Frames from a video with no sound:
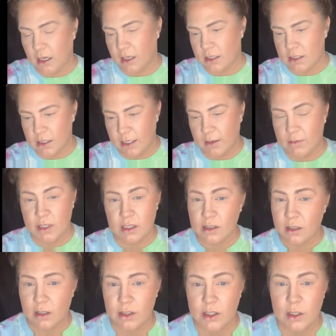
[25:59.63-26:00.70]
honestly, I'm just
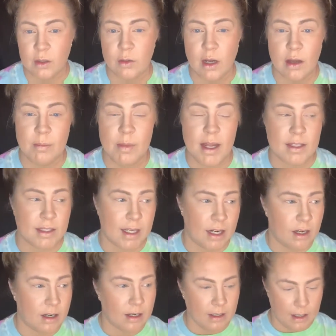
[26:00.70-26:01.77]
gonna do
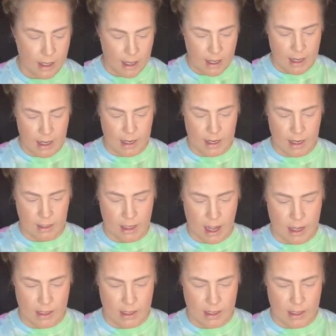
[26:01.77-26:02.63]
mascara, and I